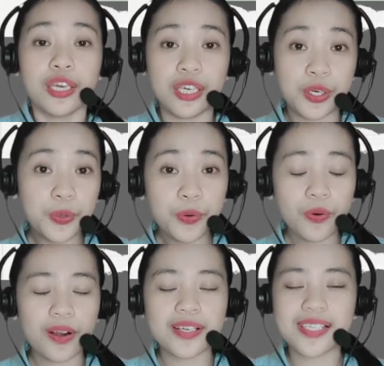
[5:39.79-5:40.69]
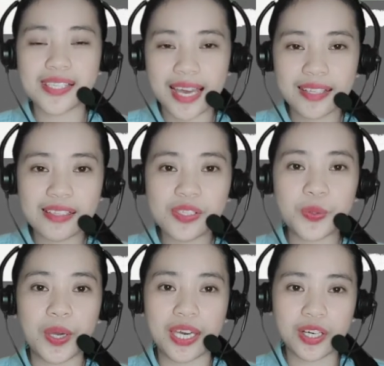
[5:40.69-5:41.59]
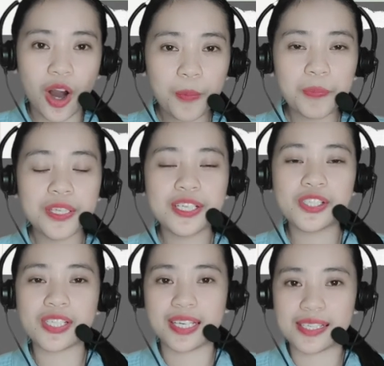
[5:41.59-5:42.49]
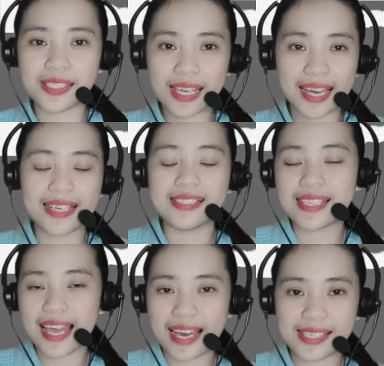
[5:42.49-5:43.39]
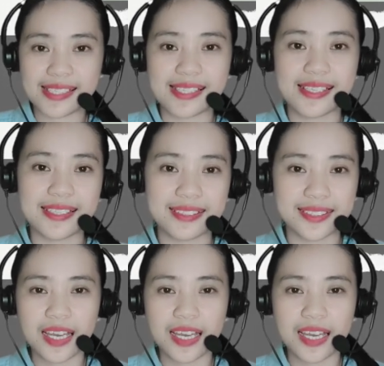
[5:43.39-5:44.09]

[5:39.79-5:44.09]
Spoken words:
You are sent to accomplish an assigned task.